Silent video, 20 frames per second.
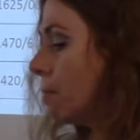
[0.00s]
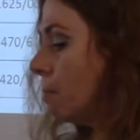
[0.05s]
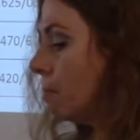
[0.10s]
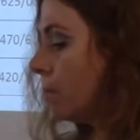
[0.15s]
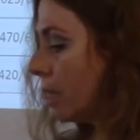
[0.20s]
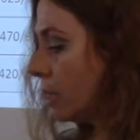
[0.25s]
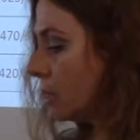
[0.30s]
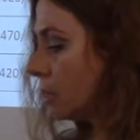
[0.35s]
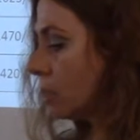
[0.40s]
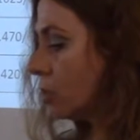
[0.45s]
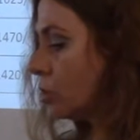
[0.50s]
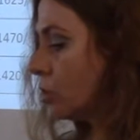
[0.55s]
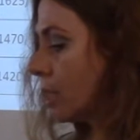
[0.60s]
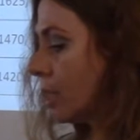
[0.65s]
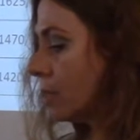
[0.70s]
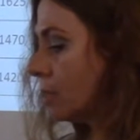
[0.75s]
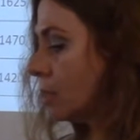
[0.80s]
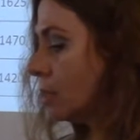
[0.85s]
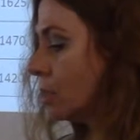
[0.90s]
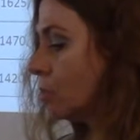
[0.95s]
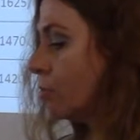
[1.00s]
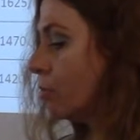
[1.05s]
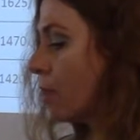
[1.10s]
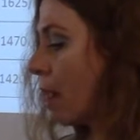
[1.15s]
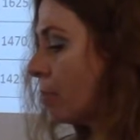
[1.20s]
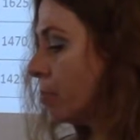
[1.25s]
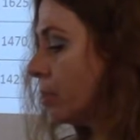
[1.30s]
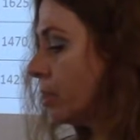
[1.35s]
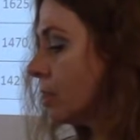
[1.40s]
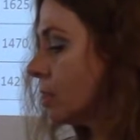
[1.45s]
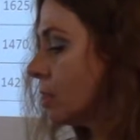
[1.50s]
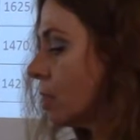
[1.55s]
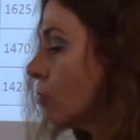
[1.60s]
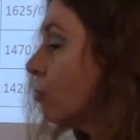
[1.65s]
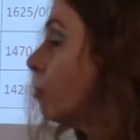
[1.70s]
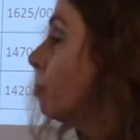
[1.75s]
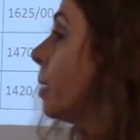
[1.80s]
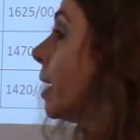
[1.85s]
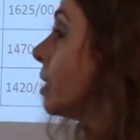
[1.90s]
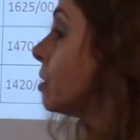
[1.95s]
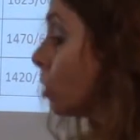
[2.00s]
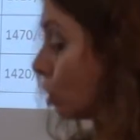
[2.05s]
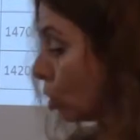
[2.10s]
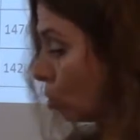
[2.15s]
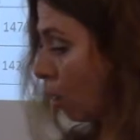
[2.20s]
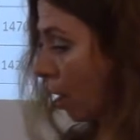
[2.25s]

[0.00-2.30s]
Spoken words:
may suggest that fabrics of better